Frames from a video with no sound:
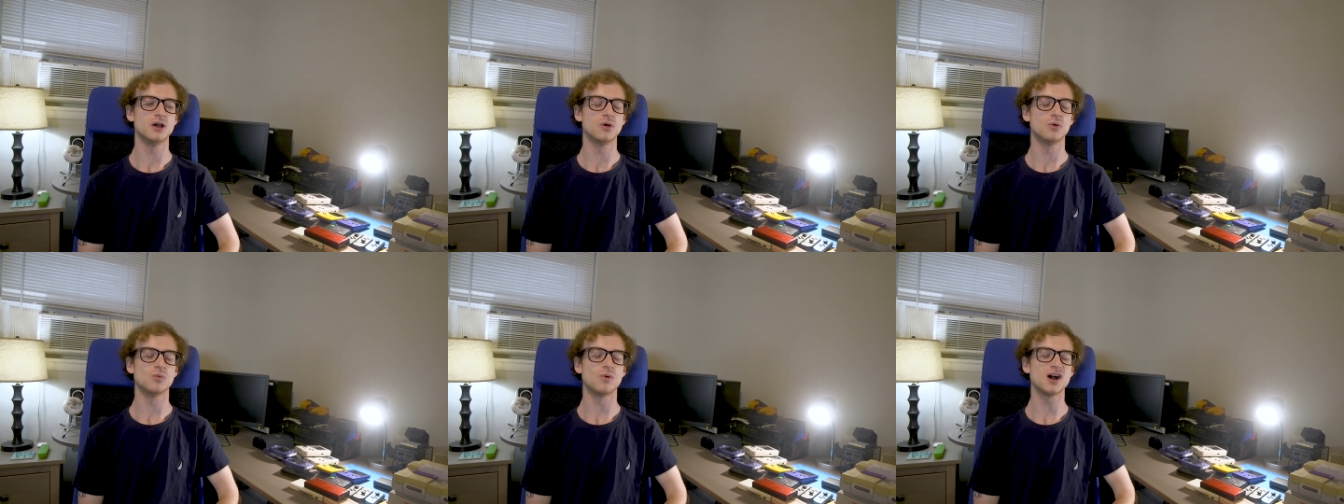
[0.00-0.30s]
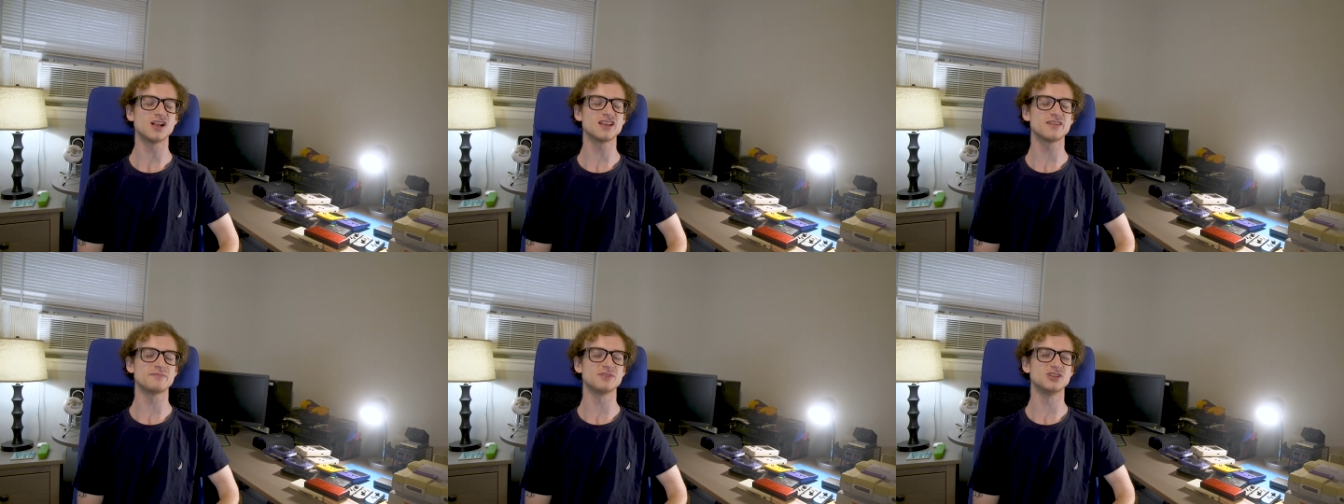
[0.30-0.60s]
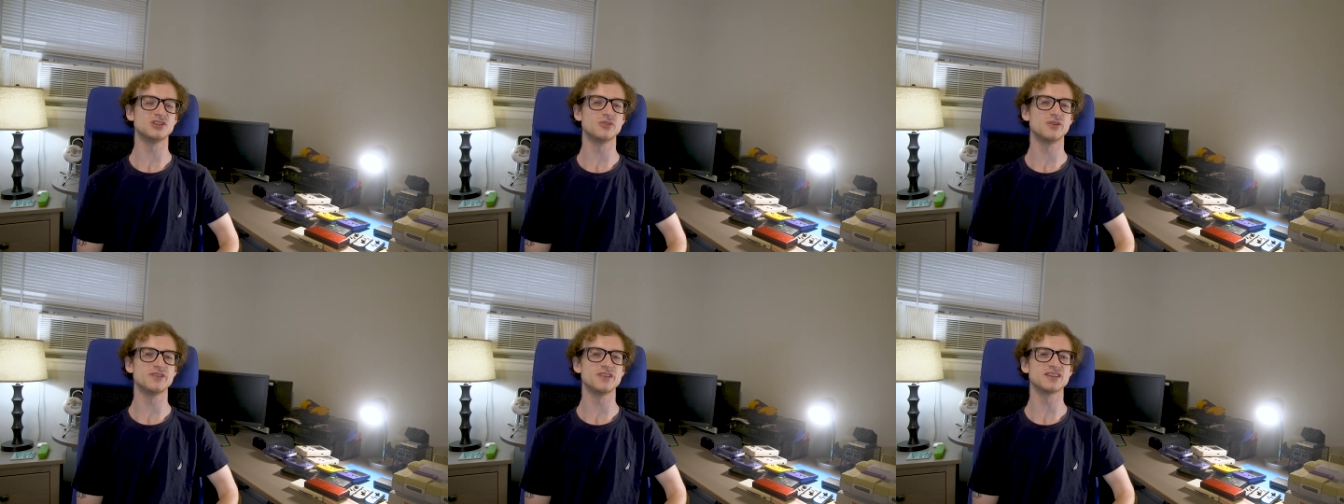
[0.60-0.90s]
While I've
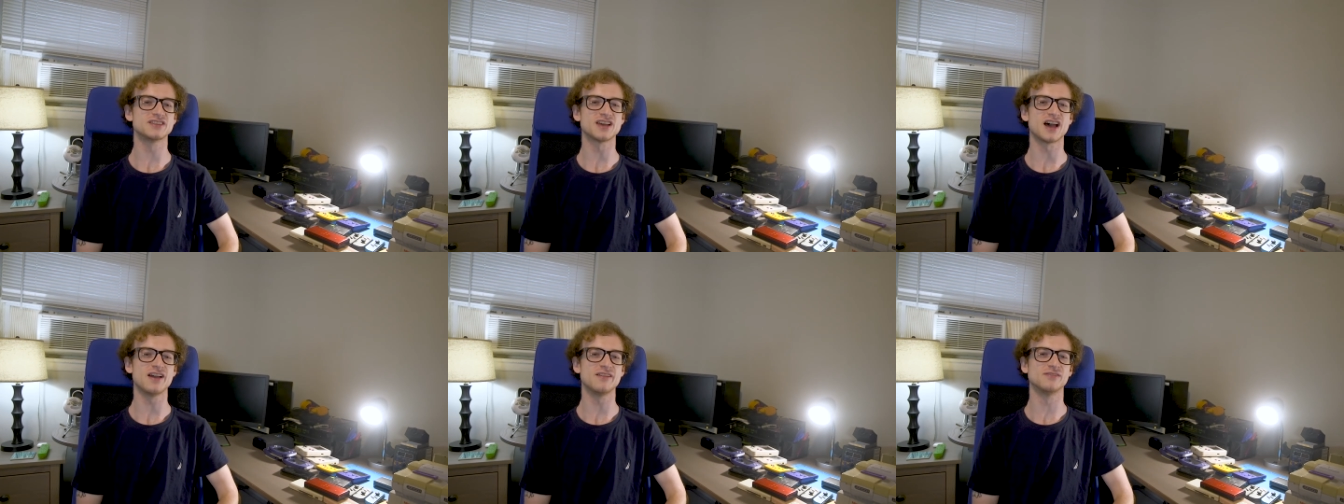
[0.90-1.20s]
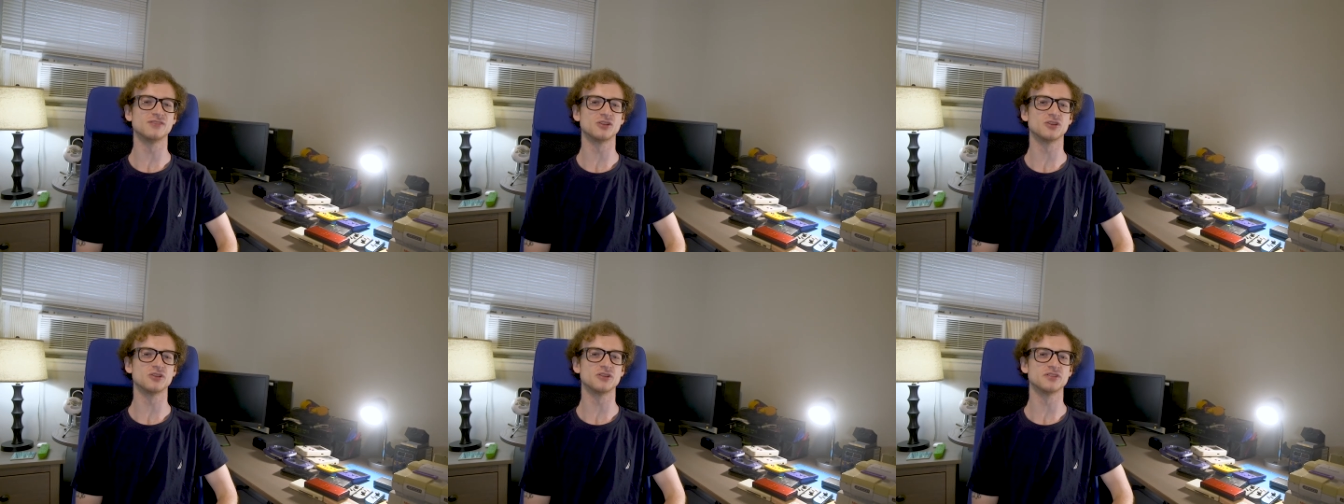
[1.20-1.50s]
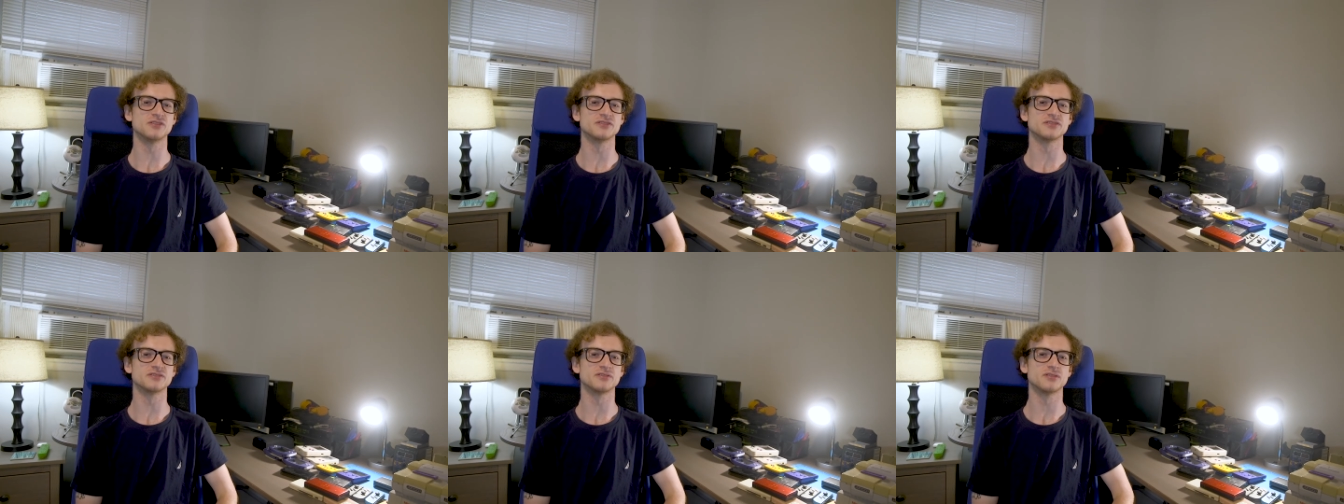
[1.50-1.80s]
been doing this, I've
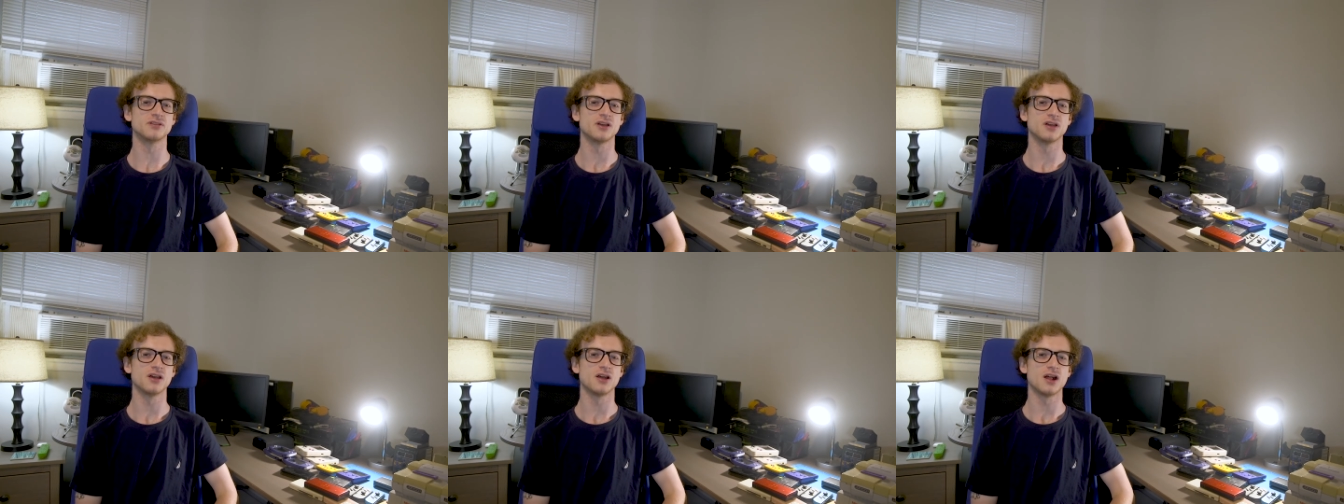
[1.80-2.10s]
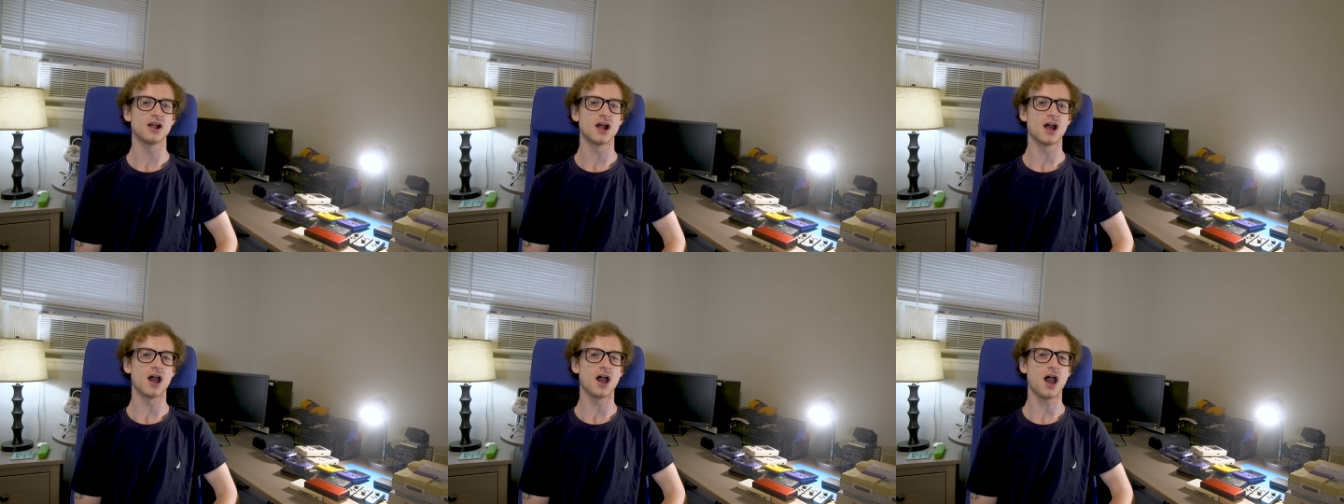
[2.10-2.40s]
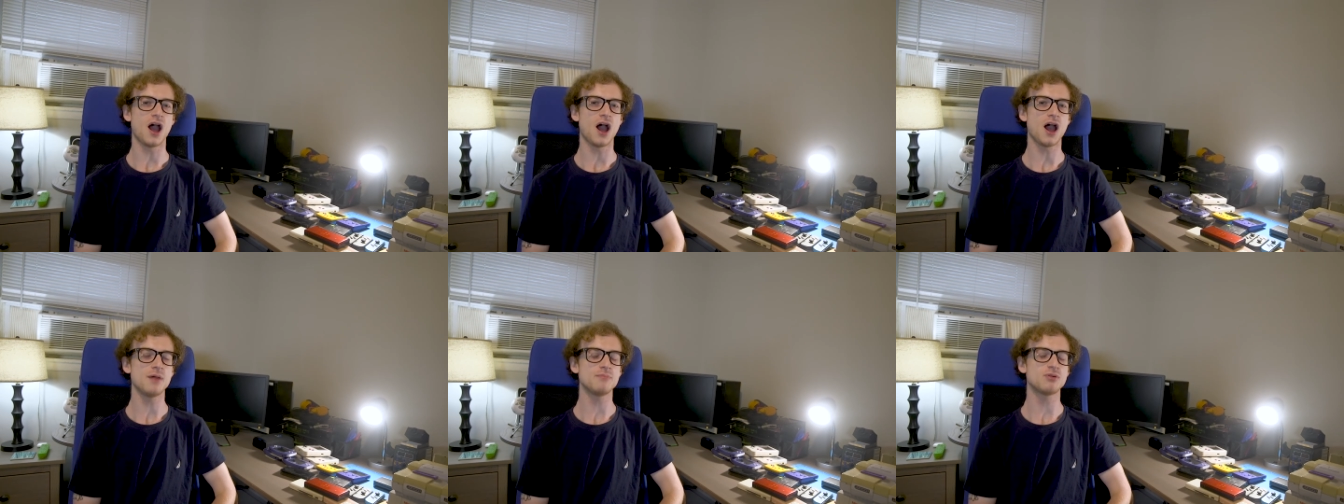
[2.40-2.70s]
learned
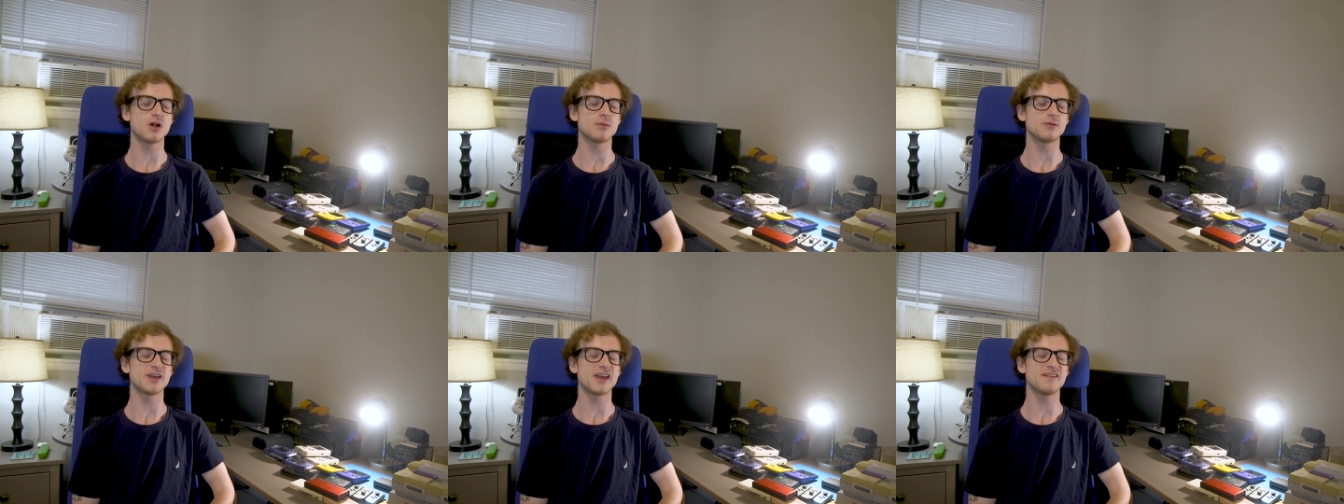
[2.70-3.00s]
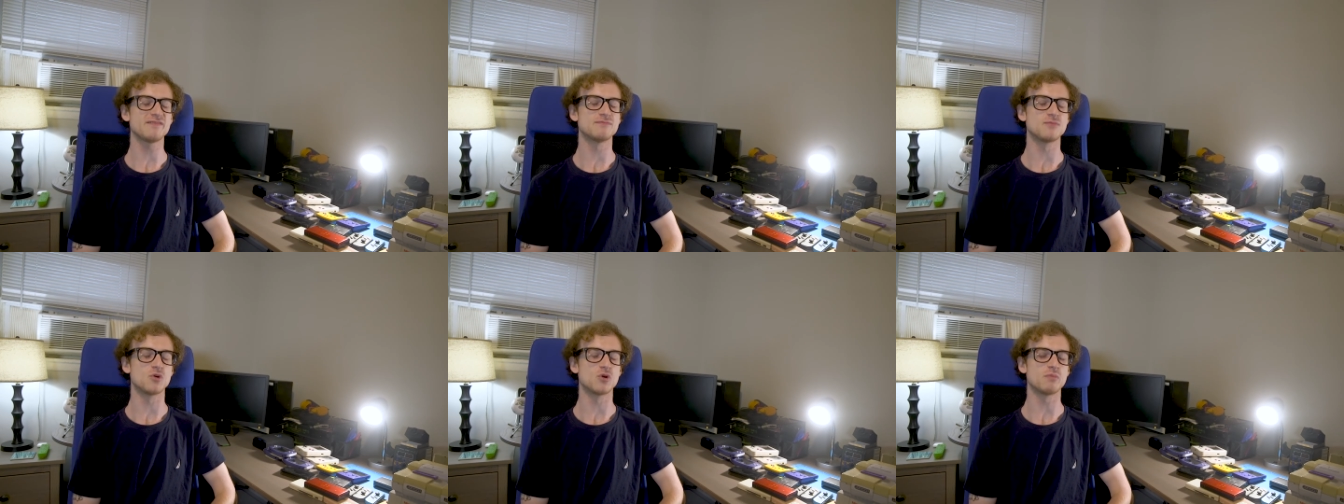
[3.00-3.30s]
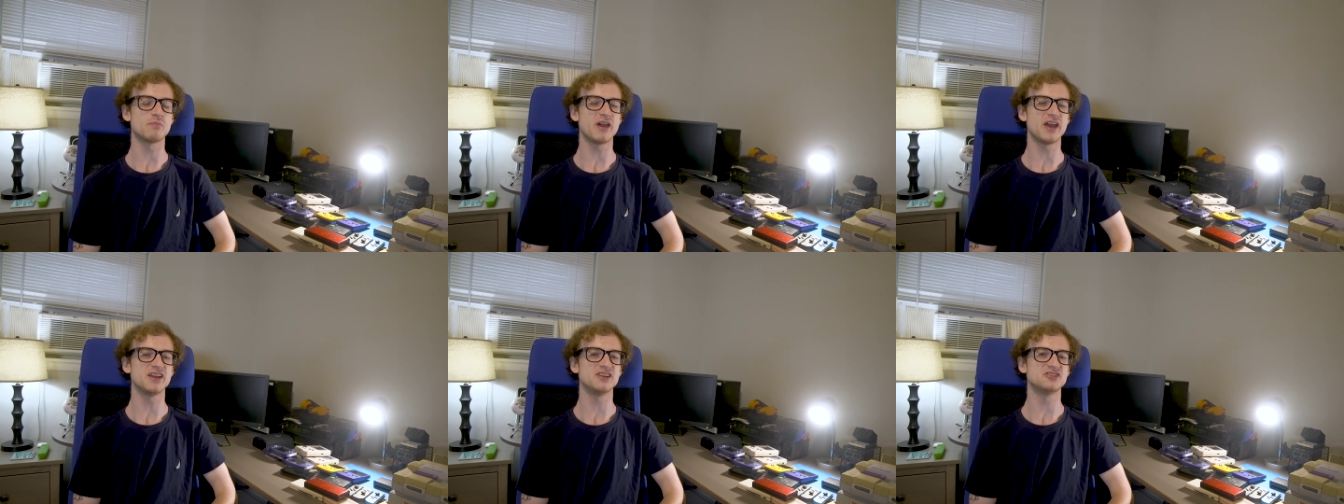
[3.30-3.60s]
I probably have
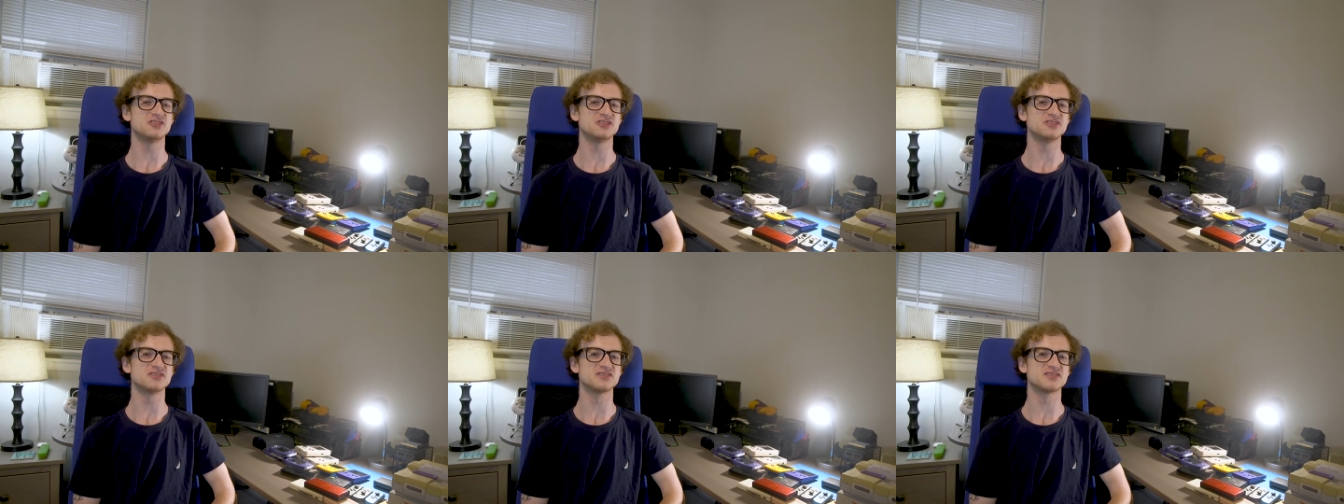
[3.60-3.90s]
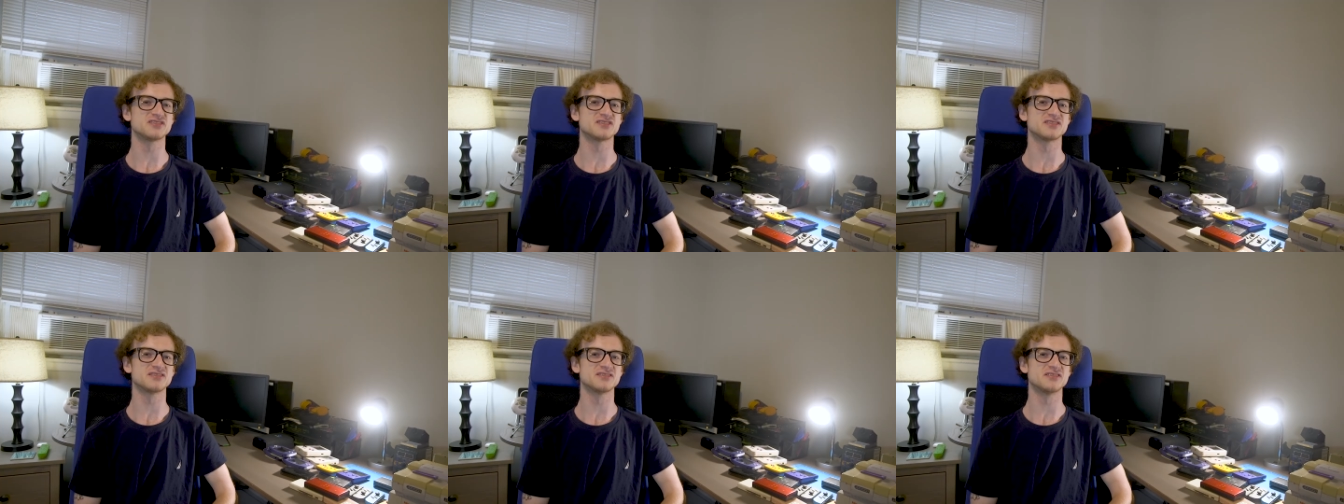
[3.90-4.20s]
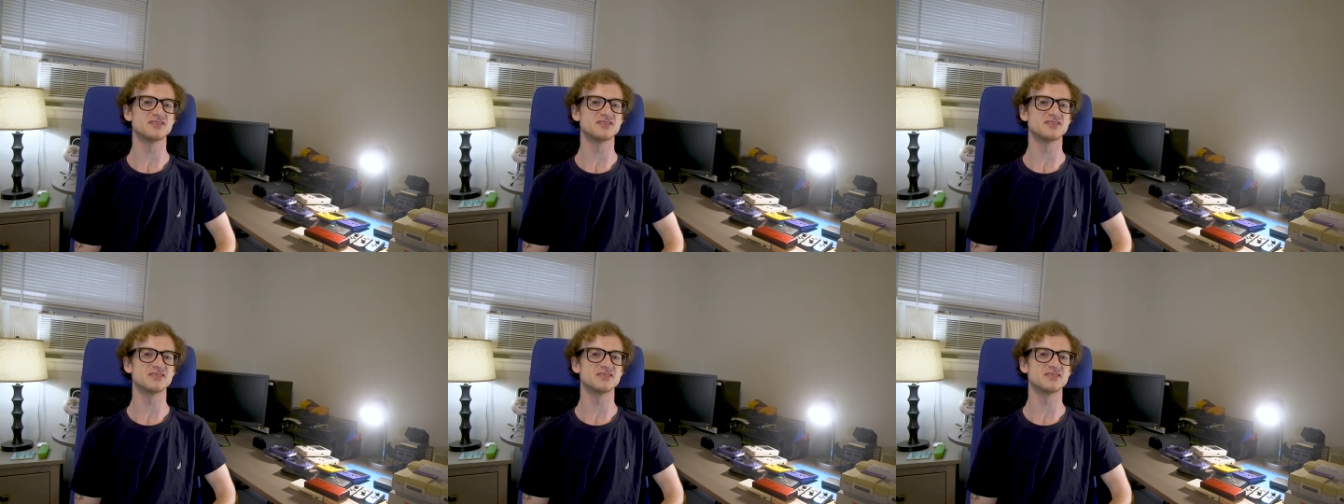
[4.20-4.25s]
more patience